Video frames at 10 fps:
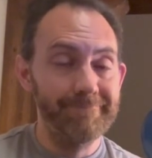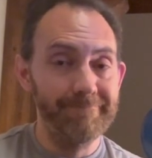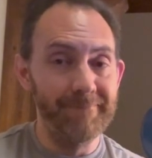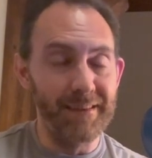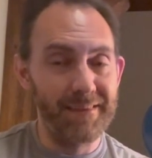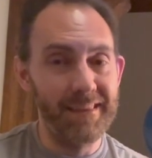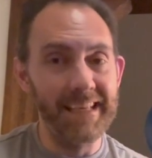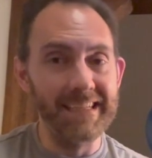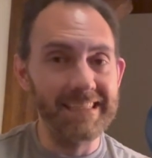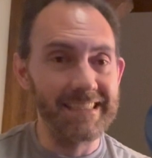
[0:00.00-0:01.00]
the
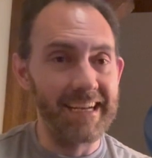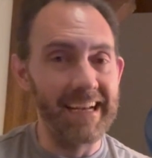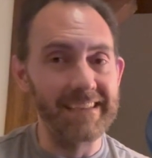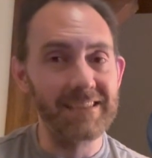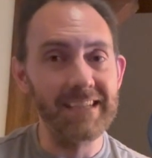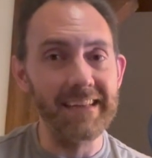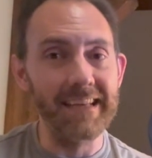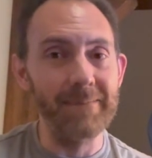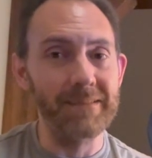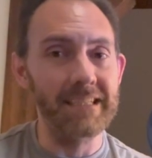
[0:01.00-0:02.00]
thinnest. I hate to say
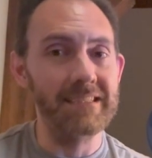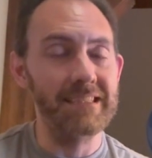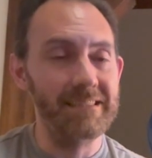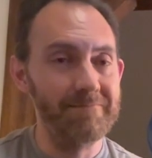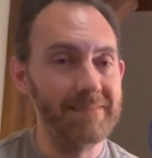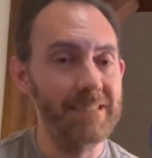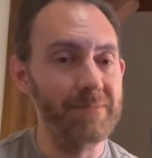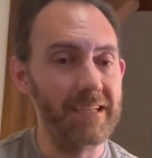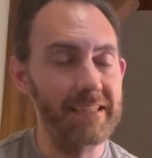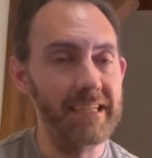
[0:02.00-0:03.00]
that because that seems
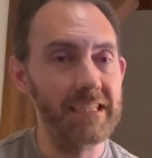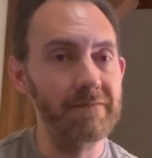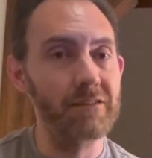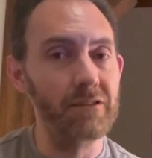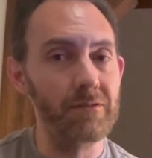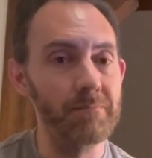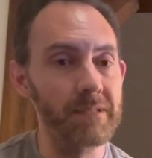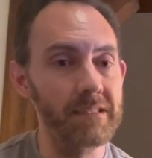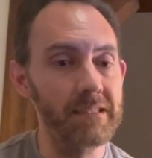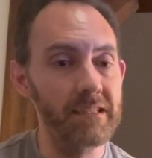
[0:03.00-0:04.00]
like a negative term,
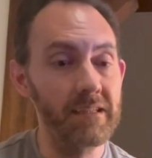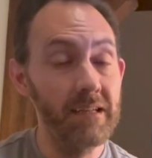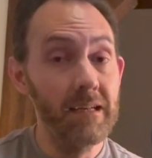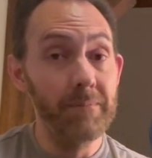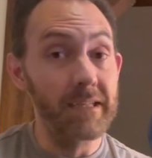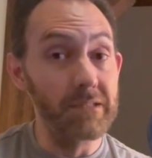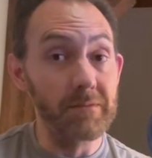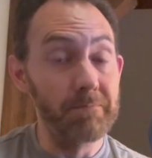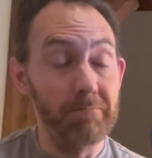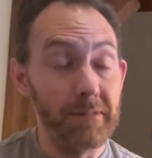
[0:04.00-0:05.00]
but because it was
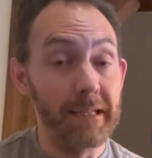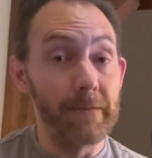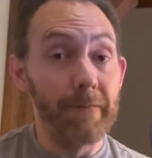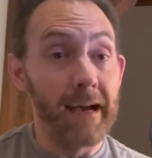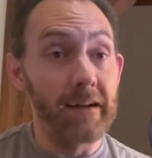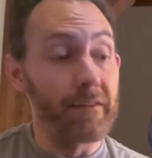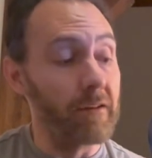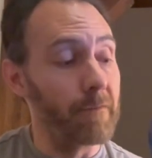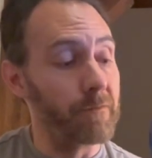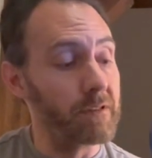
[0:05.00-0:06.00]
plenty fat, I
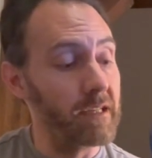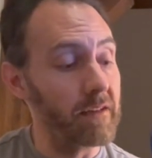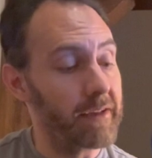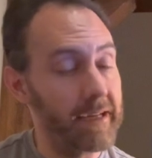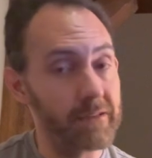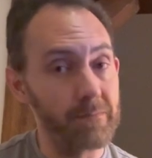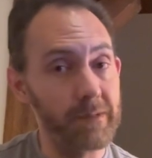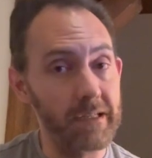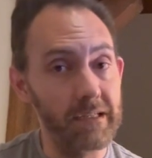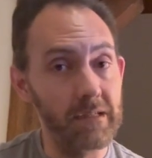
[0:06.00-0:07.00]
thought, for a Telecaster
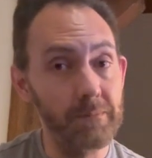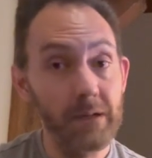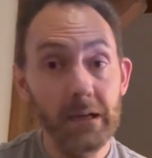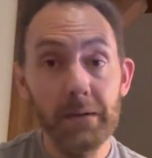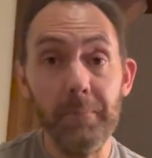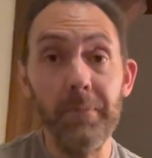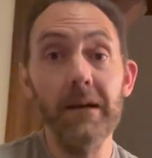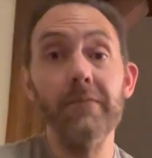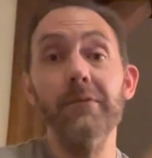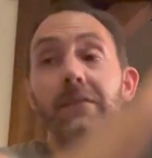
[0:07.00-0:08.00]
pickup. But when you